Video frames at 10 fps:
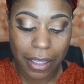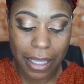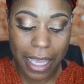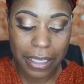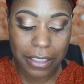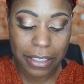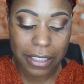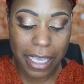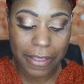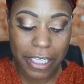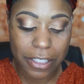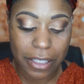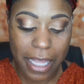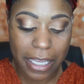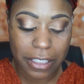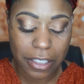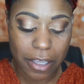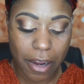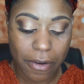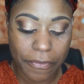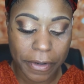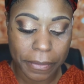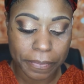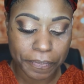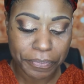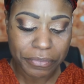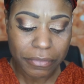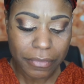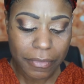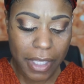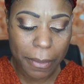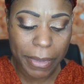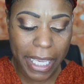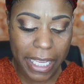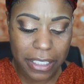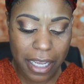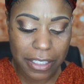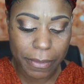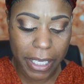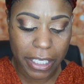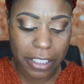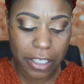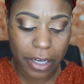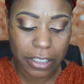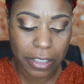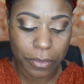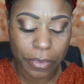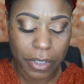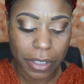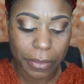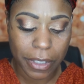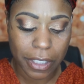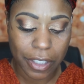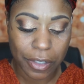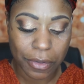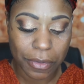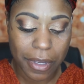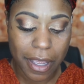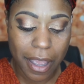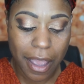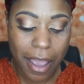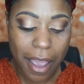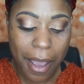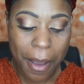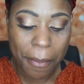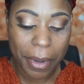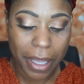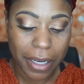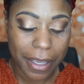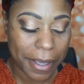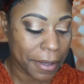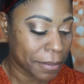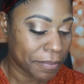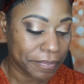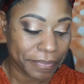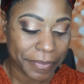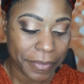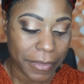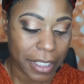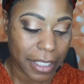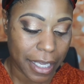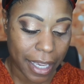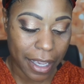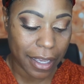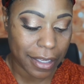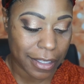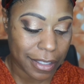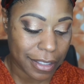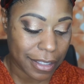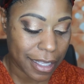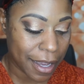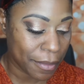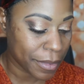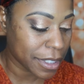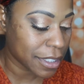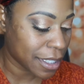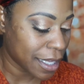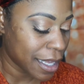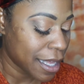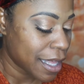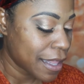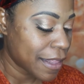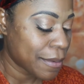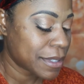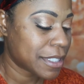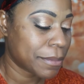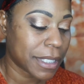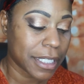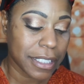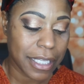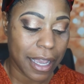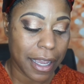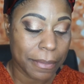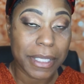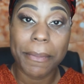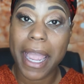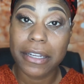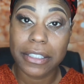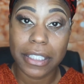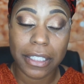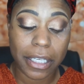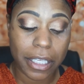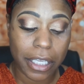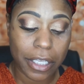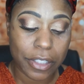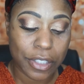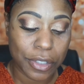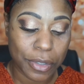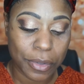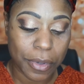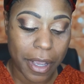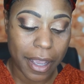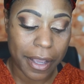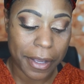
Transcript: lashes, and these lashes are from BH Cosmetics. They're actually really, really cute. But yeah, that was some good times. I'm actually looking to